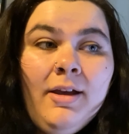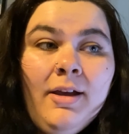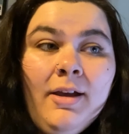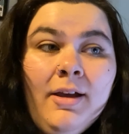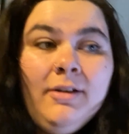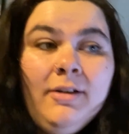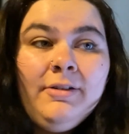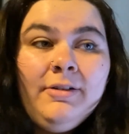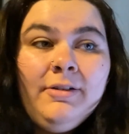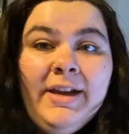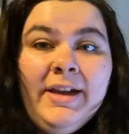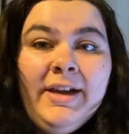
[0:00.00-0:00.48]

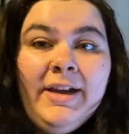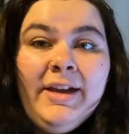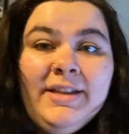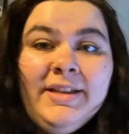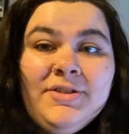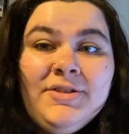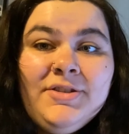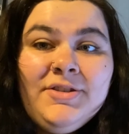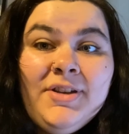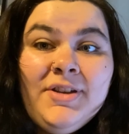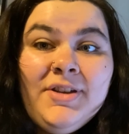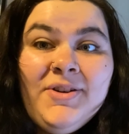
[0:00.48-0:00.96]
All
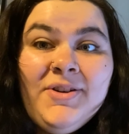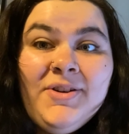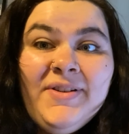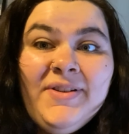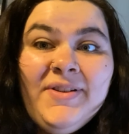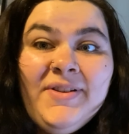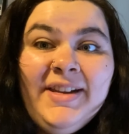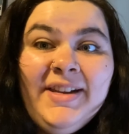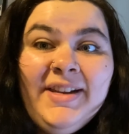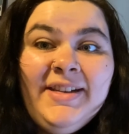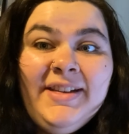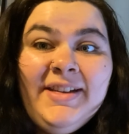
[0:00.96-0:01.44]
right, so
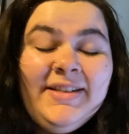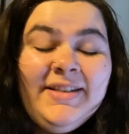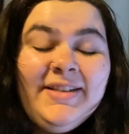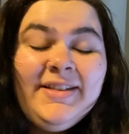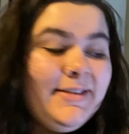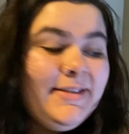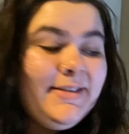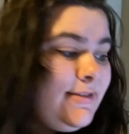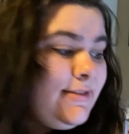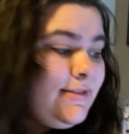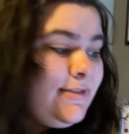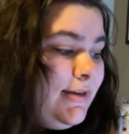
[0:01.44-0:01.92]
it
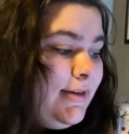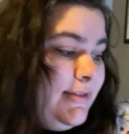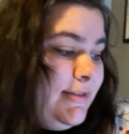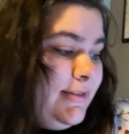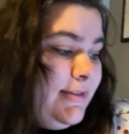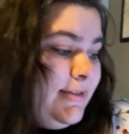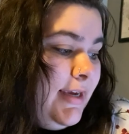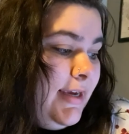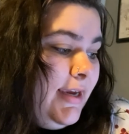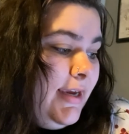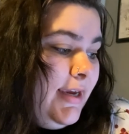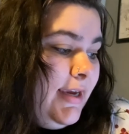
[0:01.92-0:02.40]
is
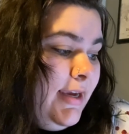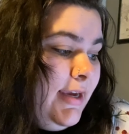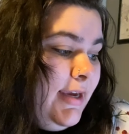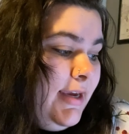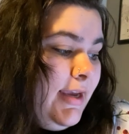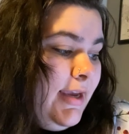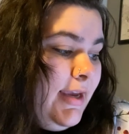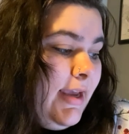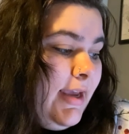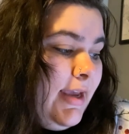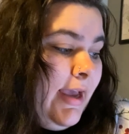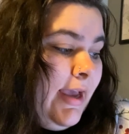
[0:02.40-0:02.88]

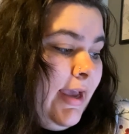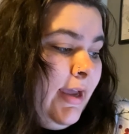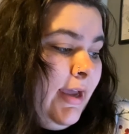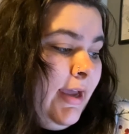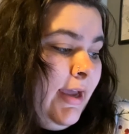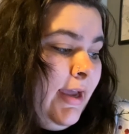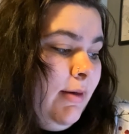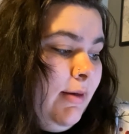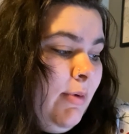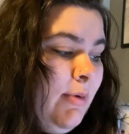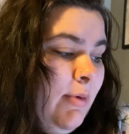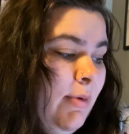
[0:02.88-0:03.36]
Sunday
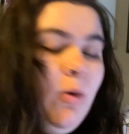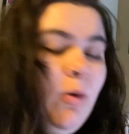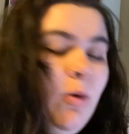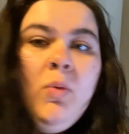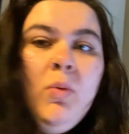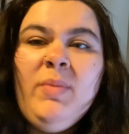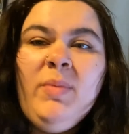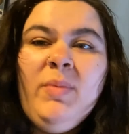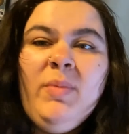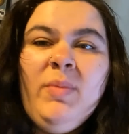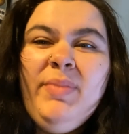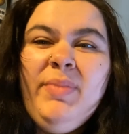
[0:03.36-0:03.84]
at about
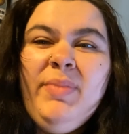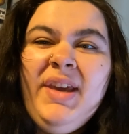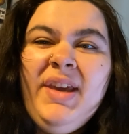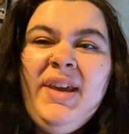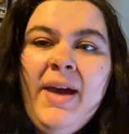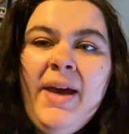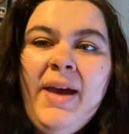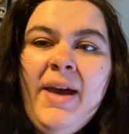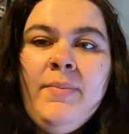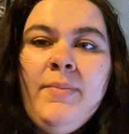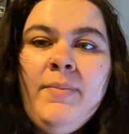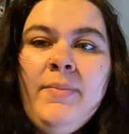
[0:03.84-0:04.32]
1
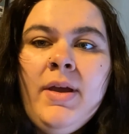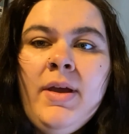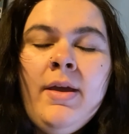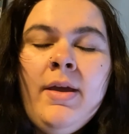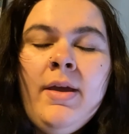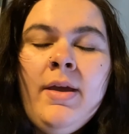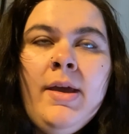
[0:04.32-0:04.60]
p.m.